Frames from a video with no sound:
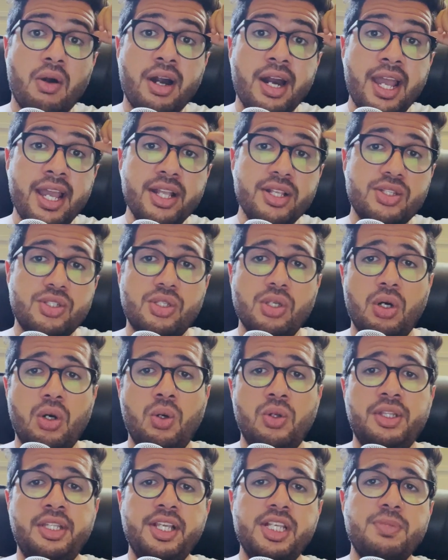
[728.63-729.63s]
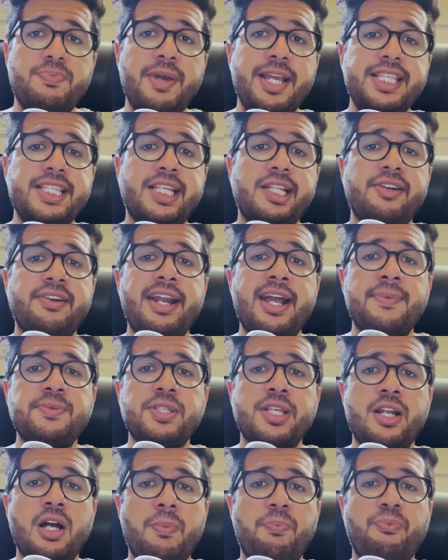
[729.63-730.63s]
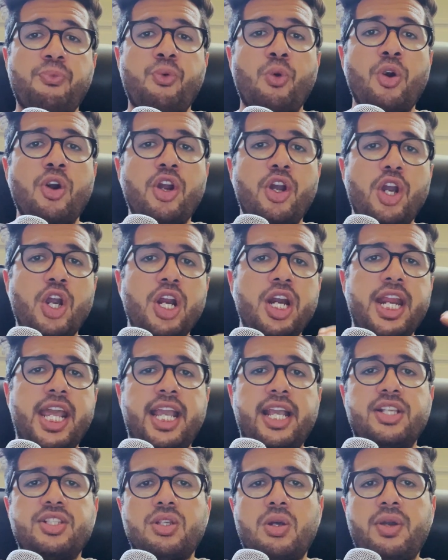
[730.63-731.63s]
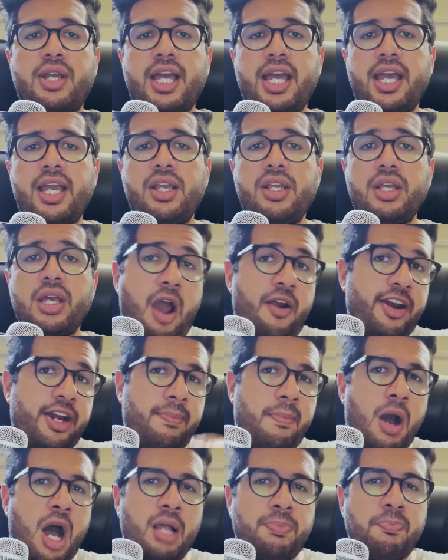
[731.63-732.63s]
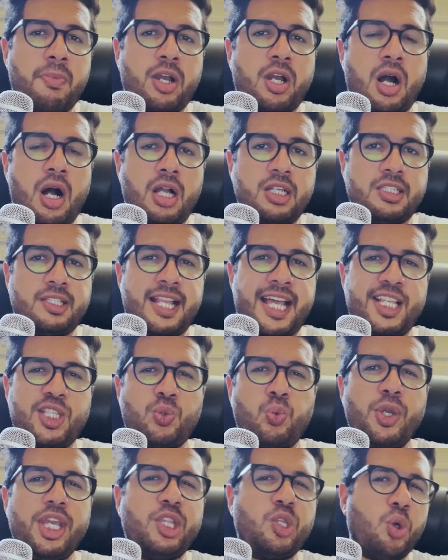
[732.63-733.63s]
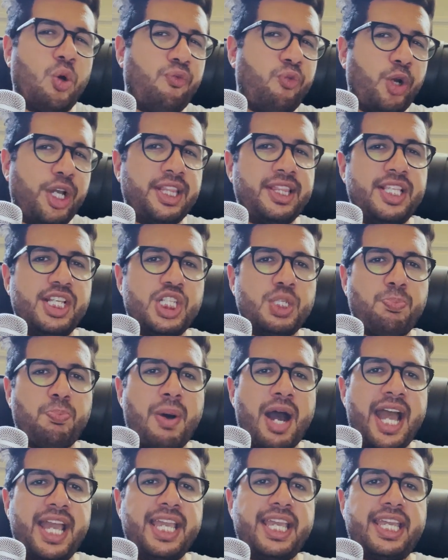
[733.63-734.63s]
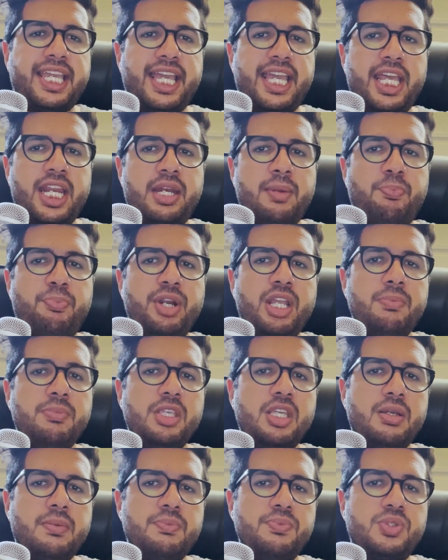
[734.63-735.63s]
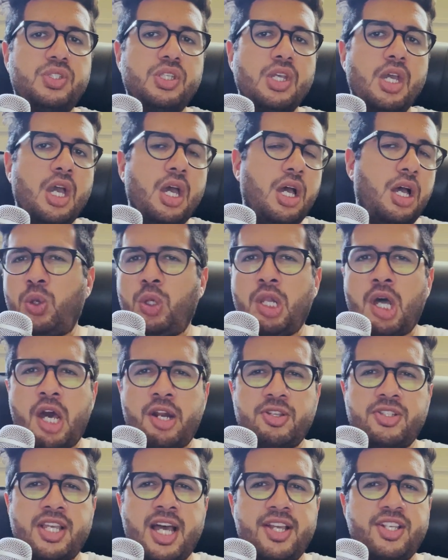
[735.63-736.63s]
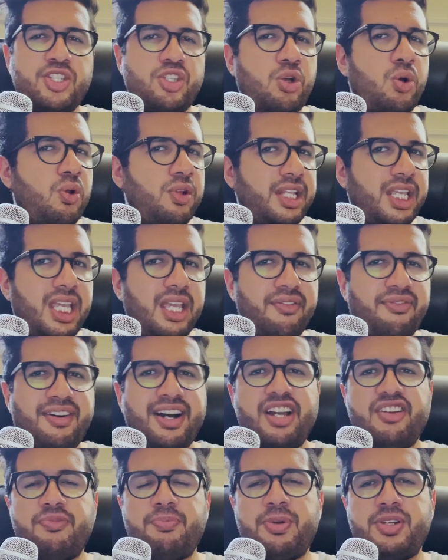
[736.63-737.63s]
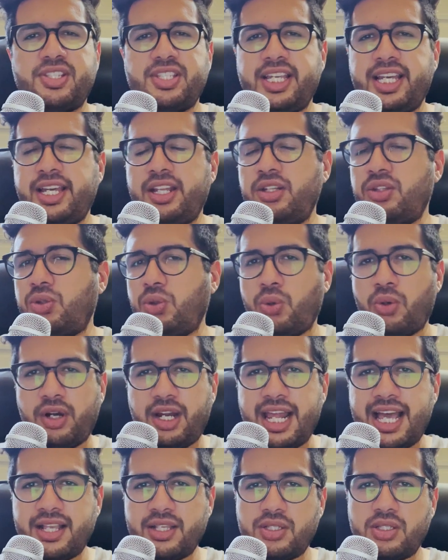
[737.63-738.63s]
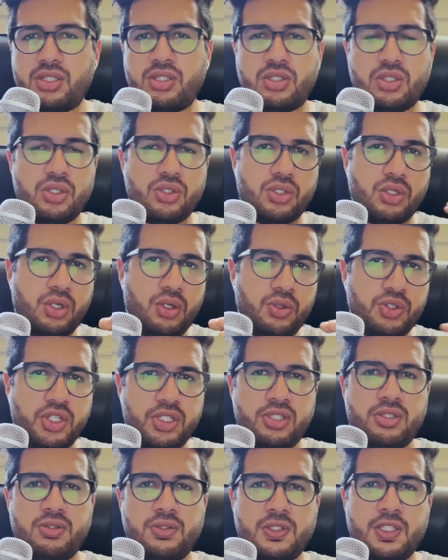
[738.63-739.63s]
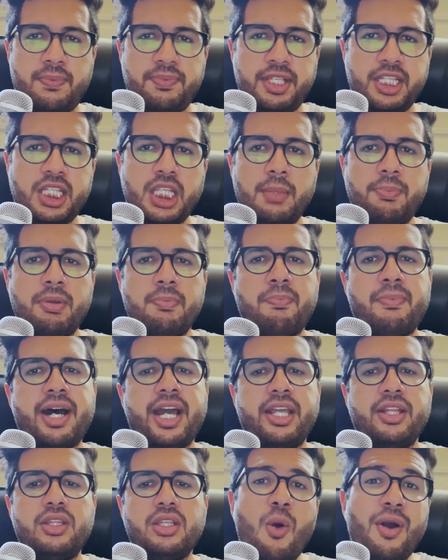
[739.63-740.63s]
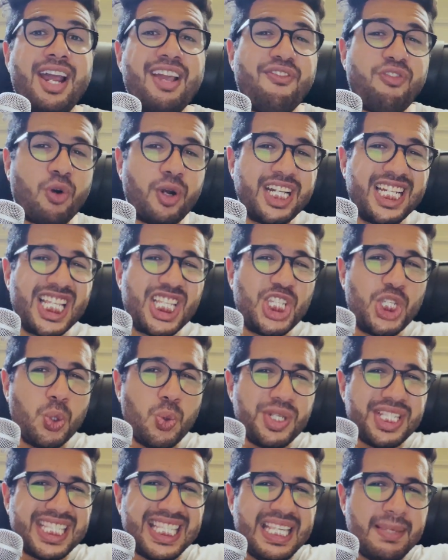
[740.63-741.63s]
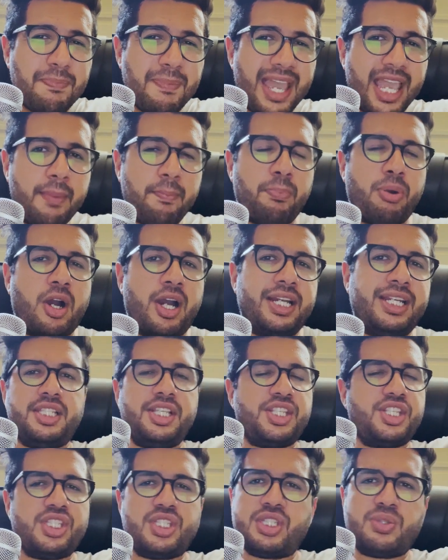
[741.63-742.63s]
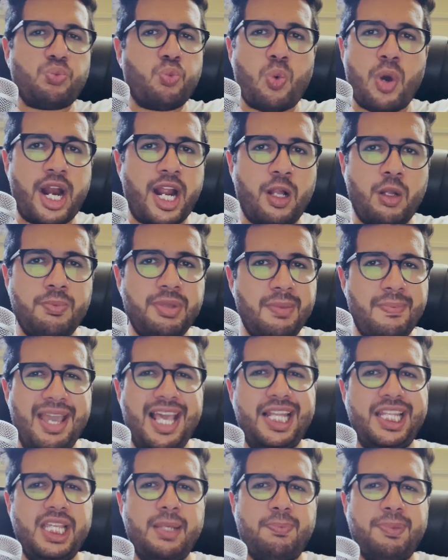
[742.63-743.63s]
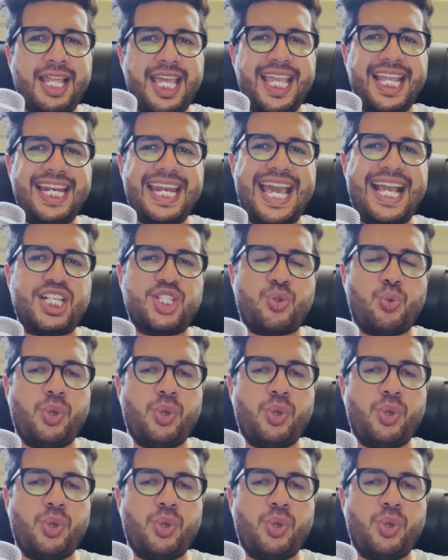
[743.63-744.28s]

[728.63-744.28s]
right, so this basically wraps it up for earnings, okay? I already bought my calls last week to avoid the spike in premiums. Lot size only 5% or less, so just something to keep in mind. Alright, for the juicy main part, this is what I'll be mainly playing next